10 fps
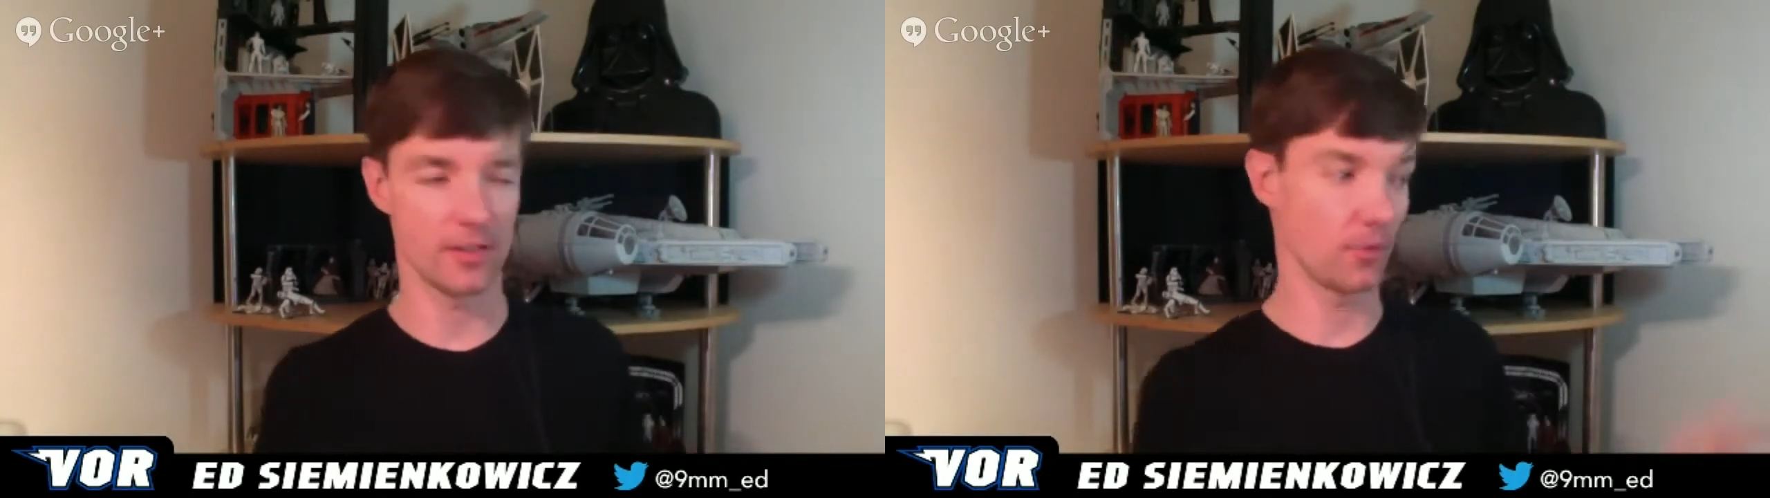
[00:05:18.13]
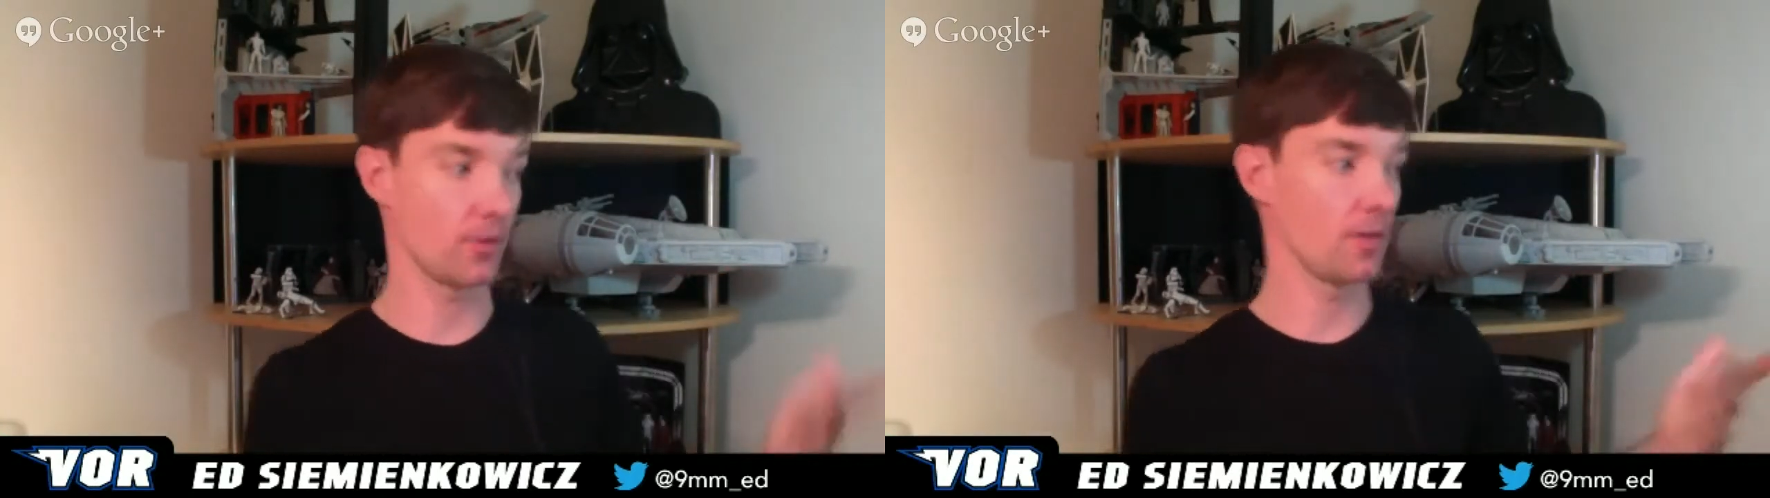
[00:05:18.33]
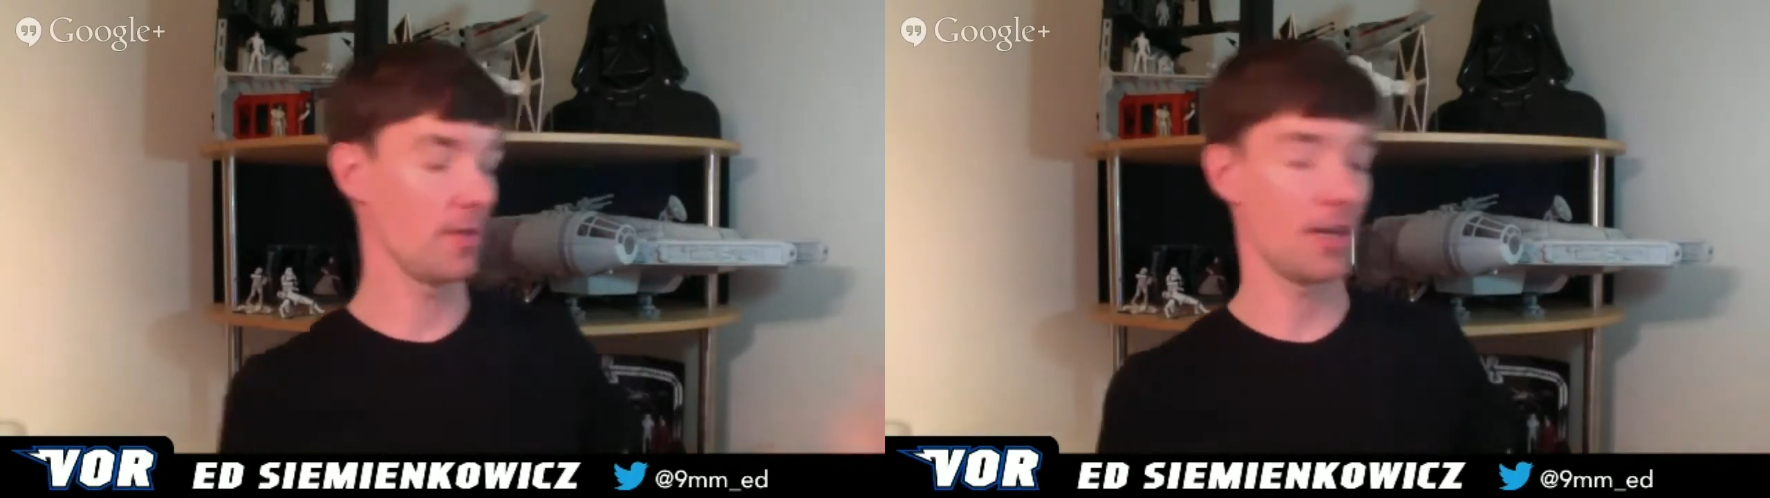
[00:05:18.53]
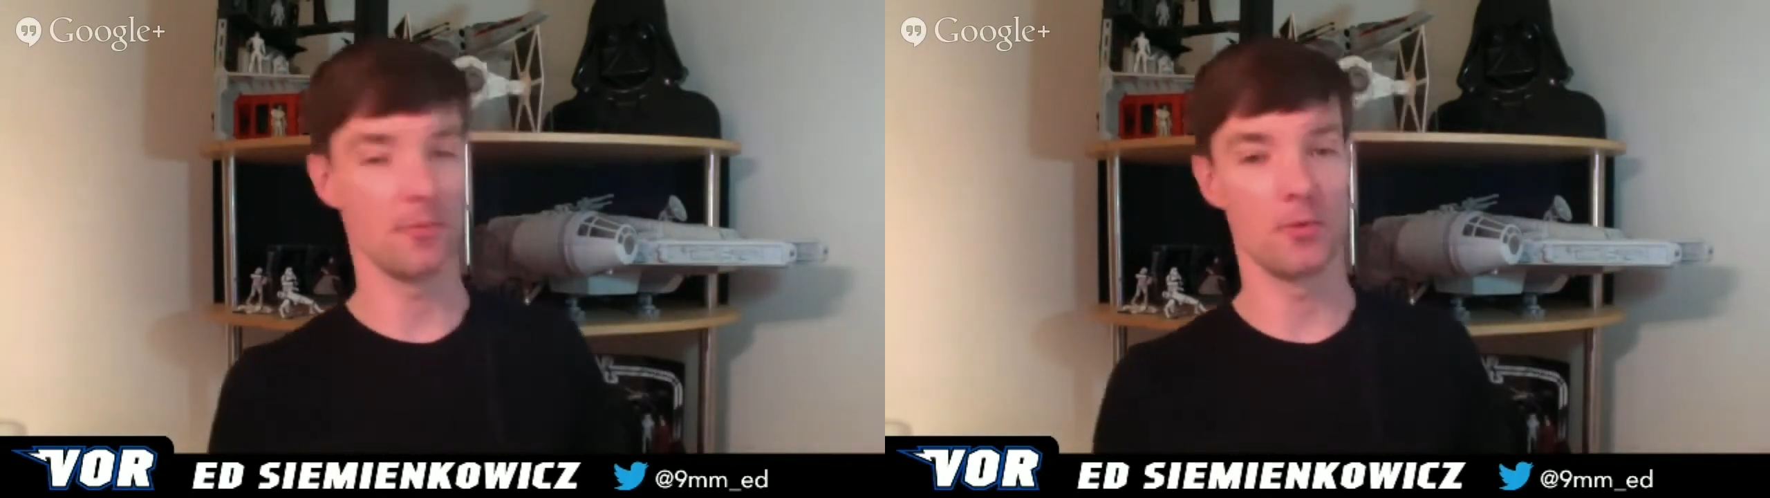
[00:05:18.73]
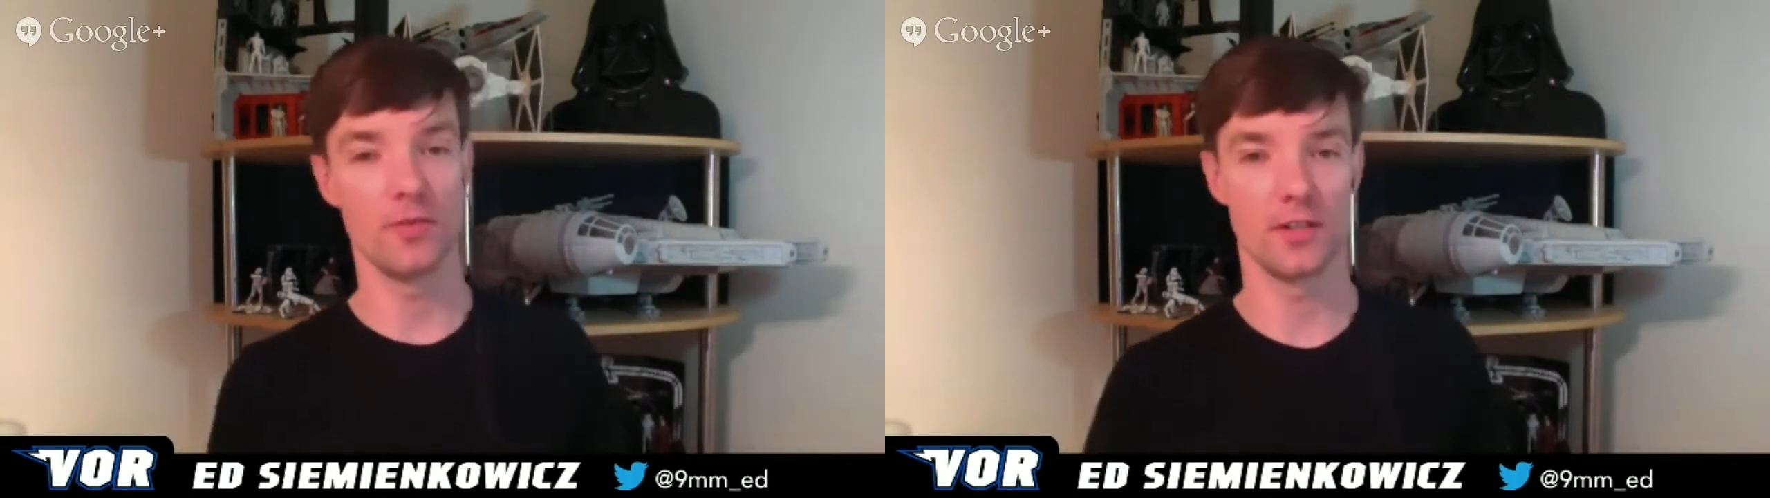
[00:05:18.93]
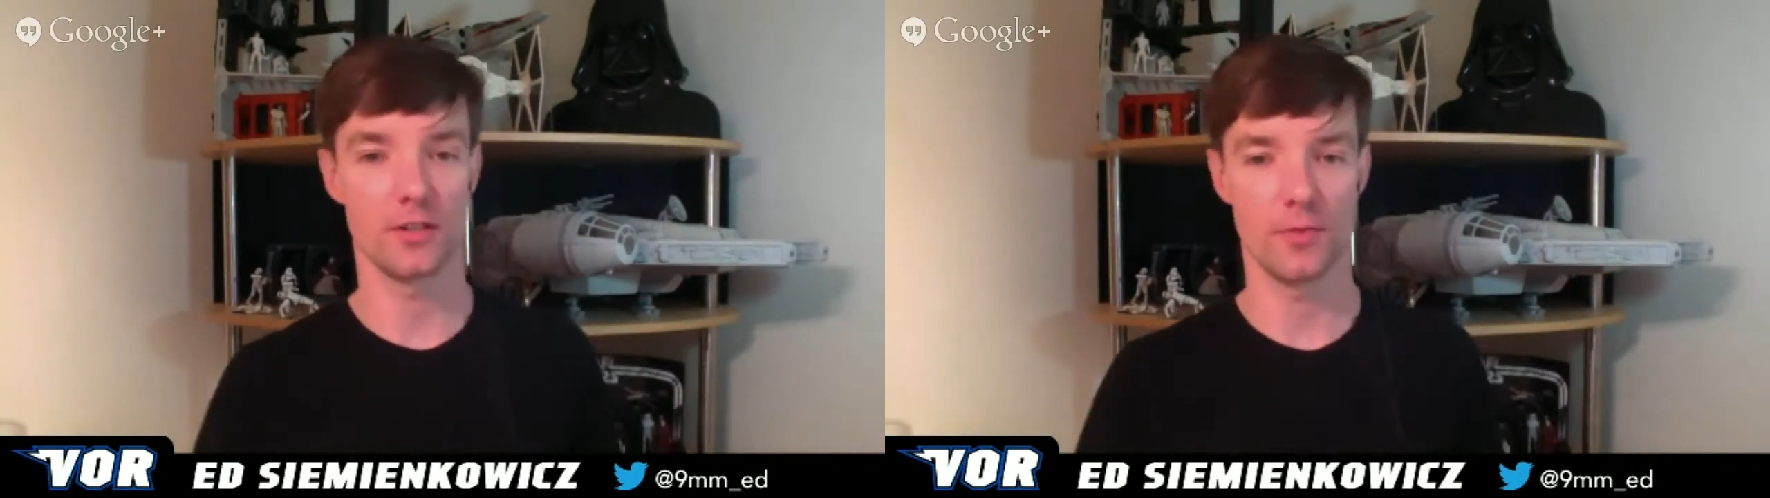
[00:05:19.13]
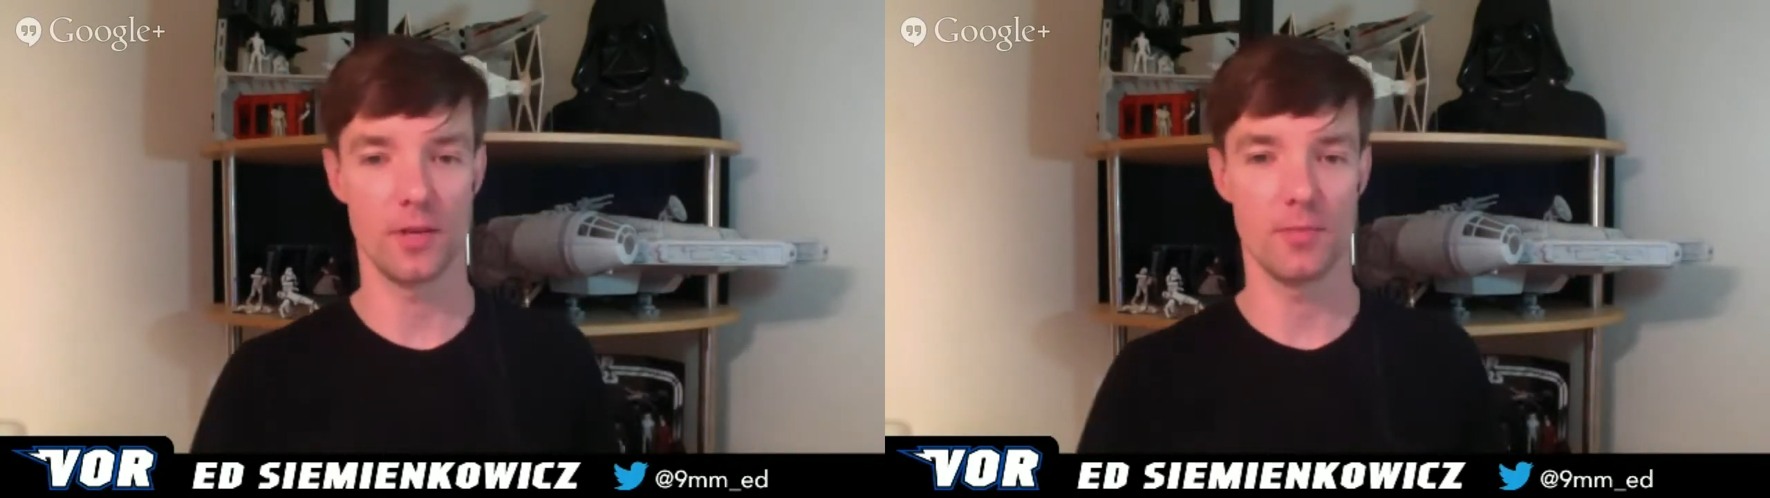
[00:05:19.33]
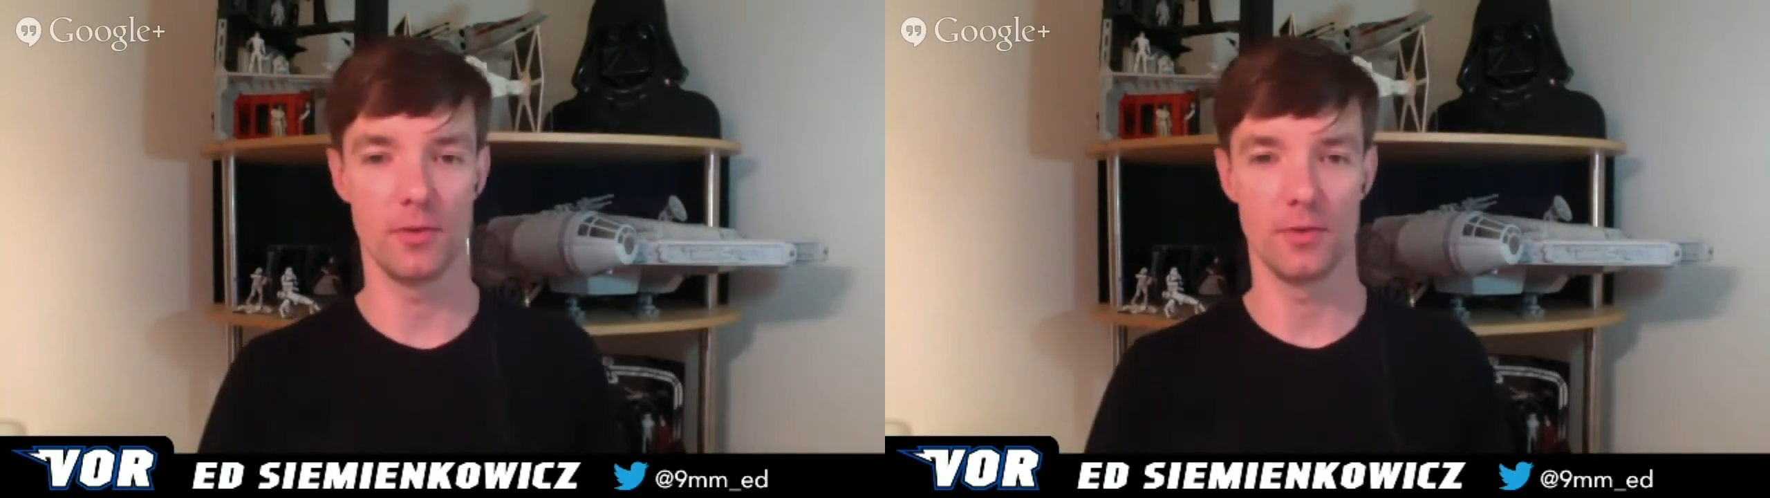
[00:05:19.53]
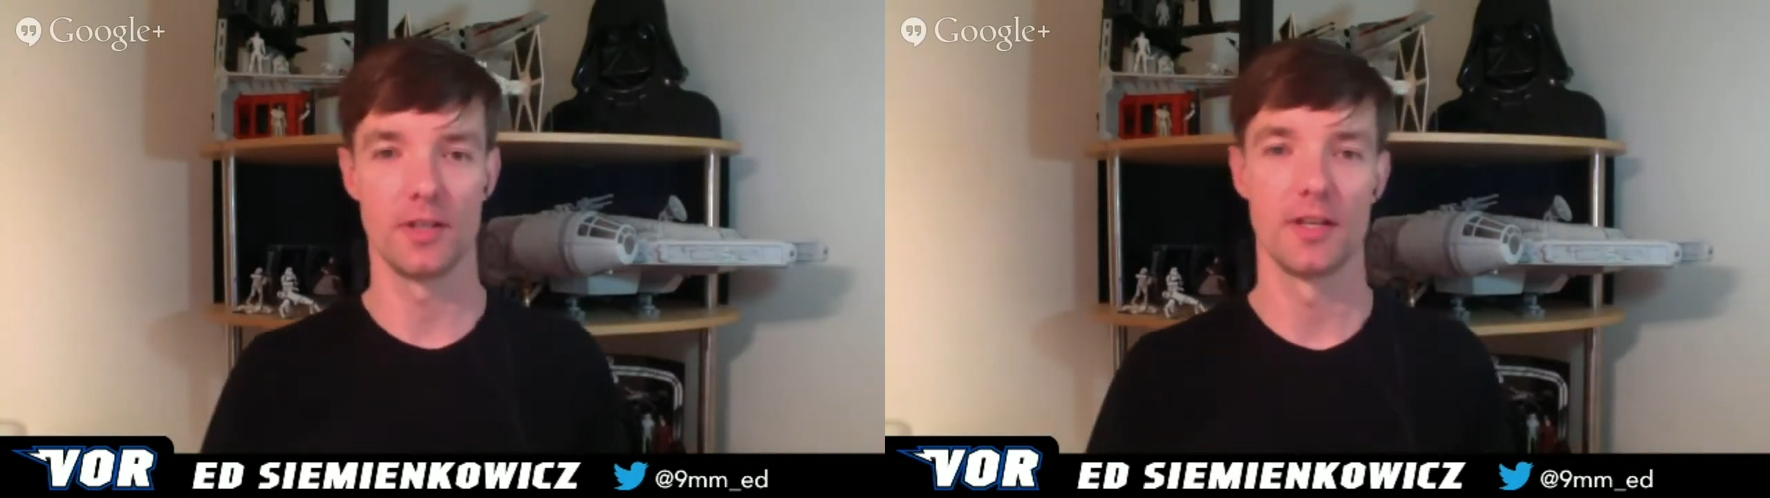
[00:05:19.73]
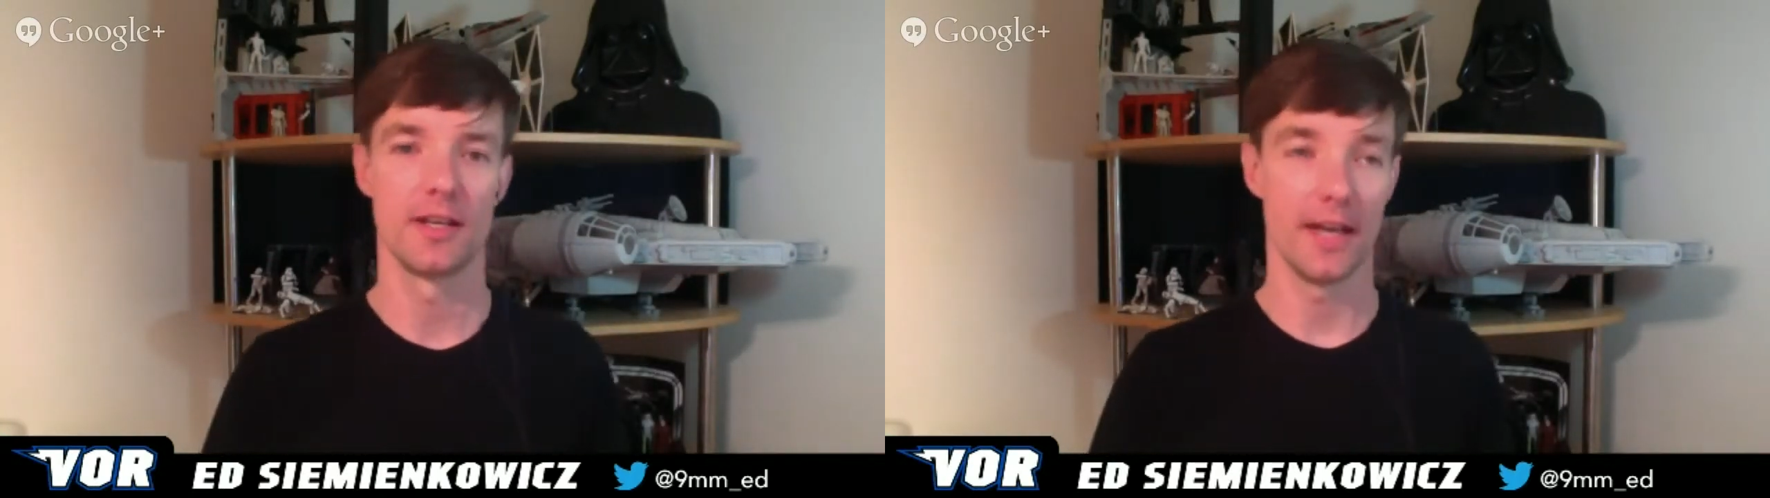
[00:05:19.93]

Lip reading: just if you're gonna pick a movie to reboot